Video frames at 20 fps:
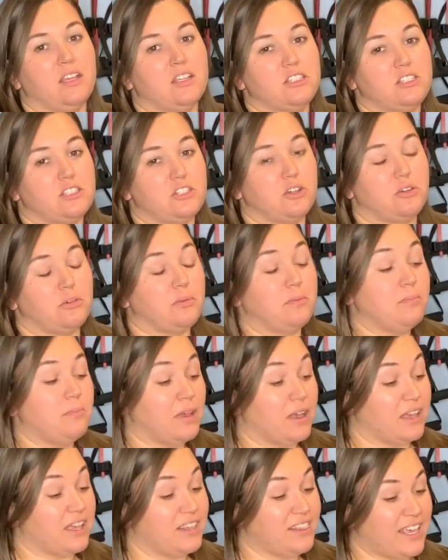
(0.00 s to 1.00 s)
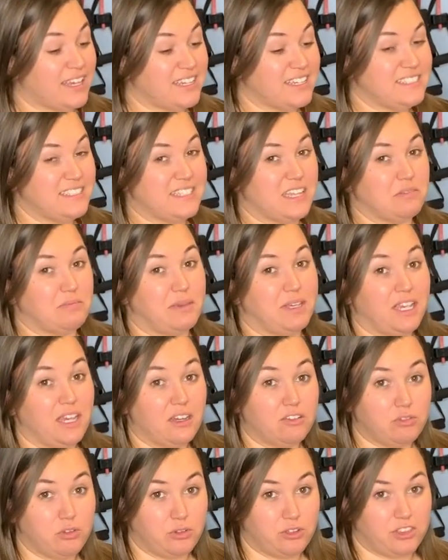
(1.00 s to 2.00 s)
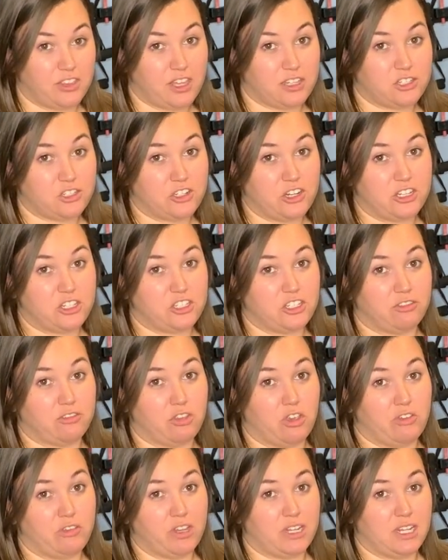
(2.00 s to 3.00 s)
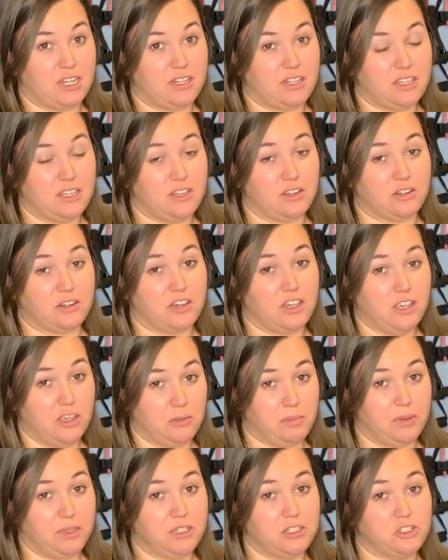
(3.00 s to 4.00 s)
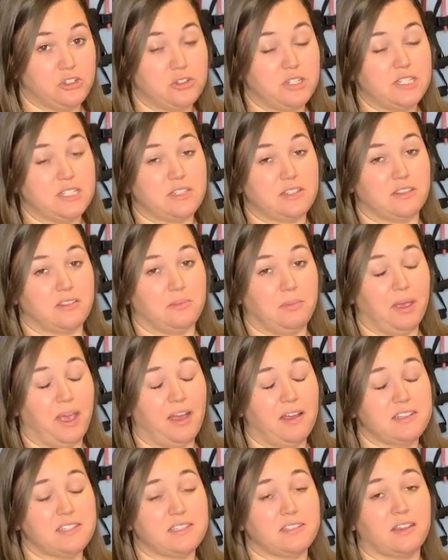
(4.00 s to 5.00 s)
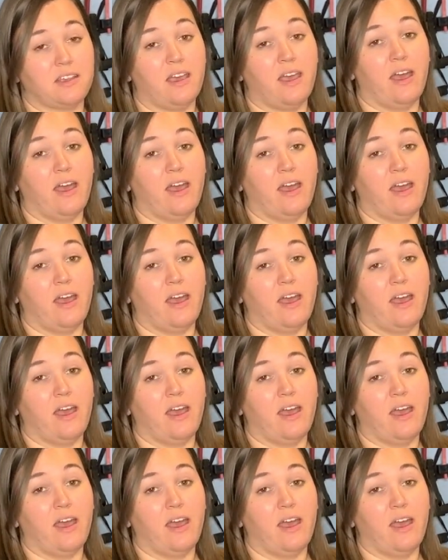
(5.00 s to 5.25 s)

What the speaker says: So again, like I said, be careful with that stretch if you have any knee or hip injuries in the past.